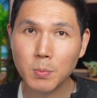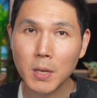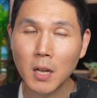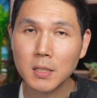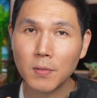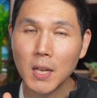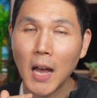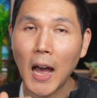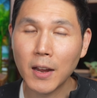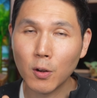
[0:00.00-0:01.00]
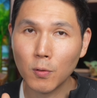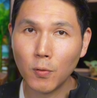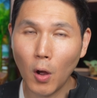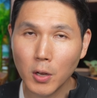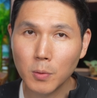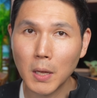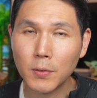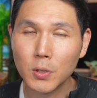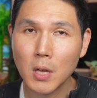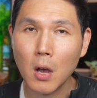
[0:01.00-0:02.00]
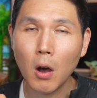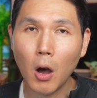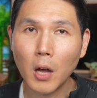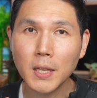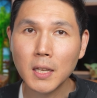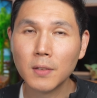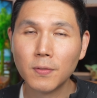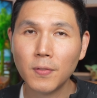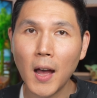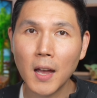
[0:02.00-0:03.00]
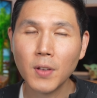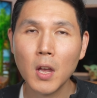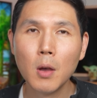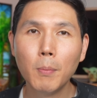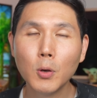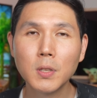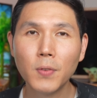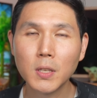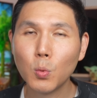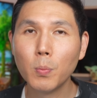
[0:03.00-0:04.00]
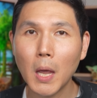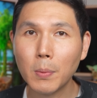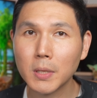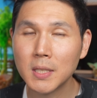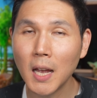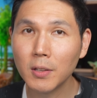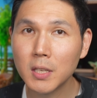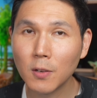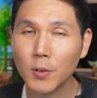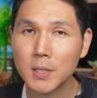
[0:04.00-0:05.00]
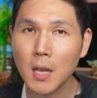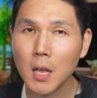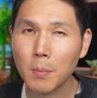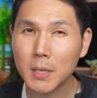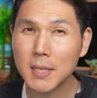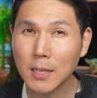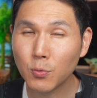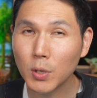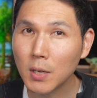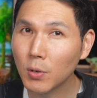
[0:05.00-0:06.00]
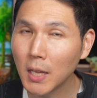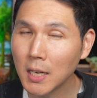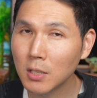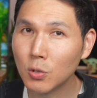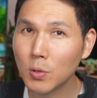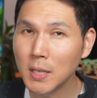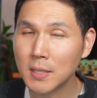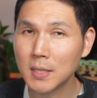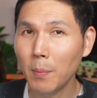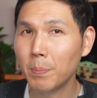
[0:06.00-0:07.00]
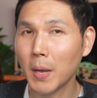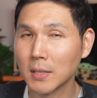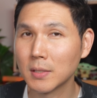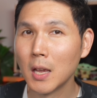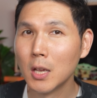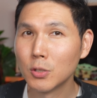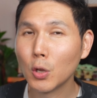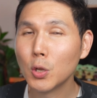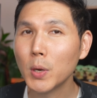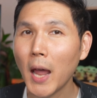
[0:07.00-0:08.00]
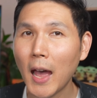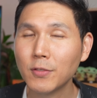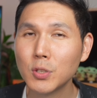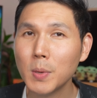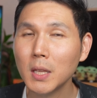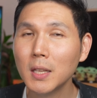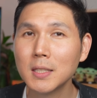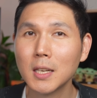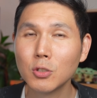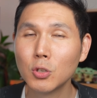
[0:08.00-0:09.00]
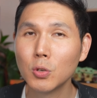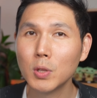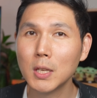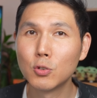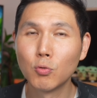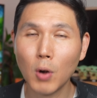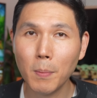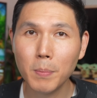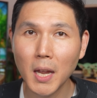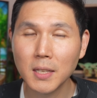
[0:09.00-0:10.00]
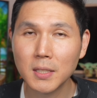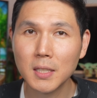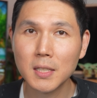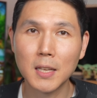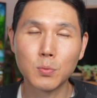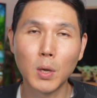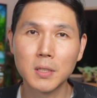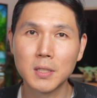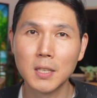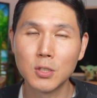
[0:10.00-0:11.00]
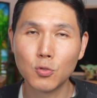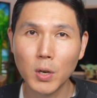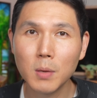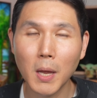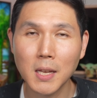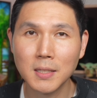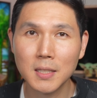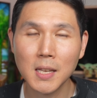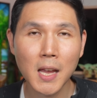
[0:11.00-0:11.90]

because of the higher volume levels on the Clip 5, most of us won't be able to tell the difference because that's really related to the sub bass. So you would have to be listening to the drum basses as well as the string basses